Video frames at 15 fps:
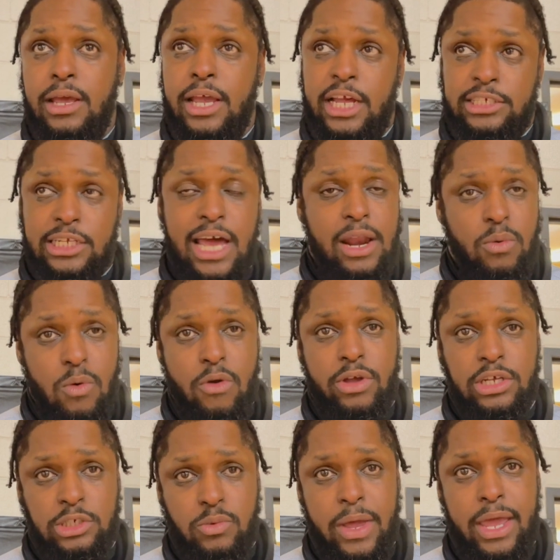He's got to work
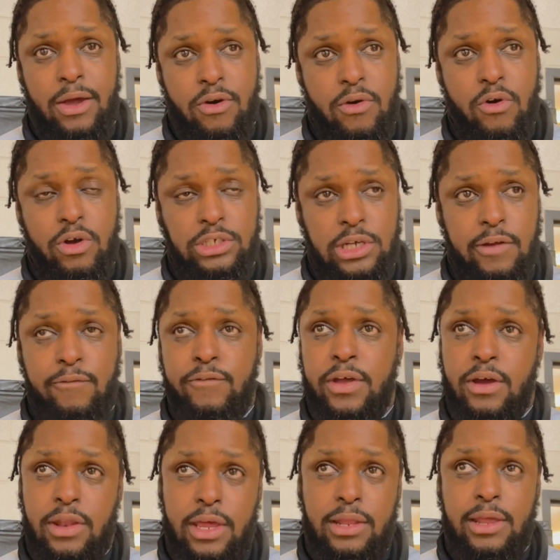his way onto the
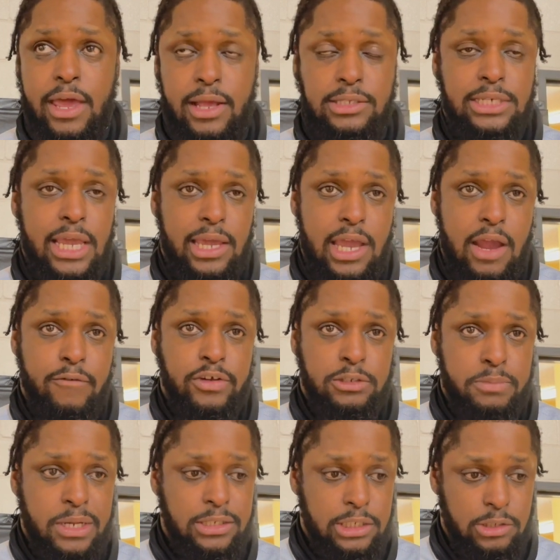field and take care of his
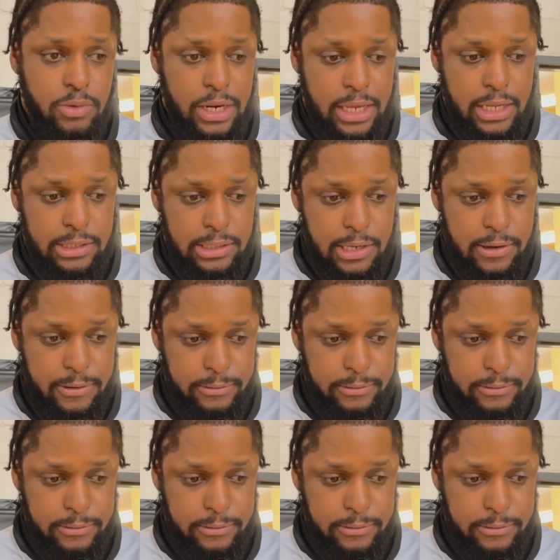business in the district.